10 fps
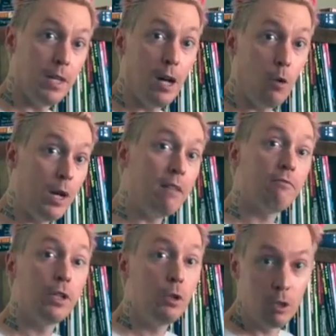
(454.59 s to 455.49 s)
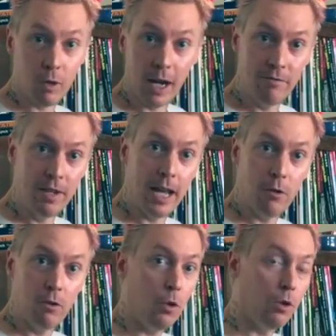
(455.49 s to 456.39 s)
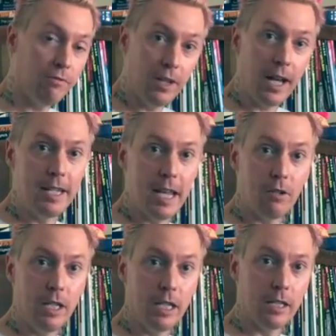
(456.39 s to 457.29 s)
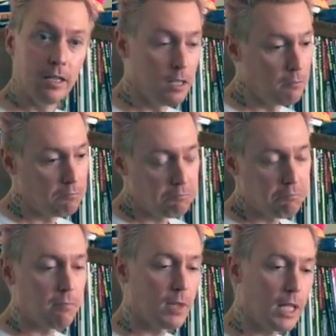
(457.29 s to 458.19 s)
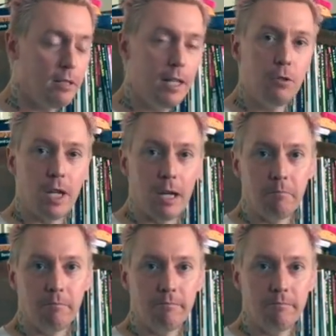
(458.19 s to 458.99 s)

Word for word: I'll wait for you to drive down or fly down here. Take your time.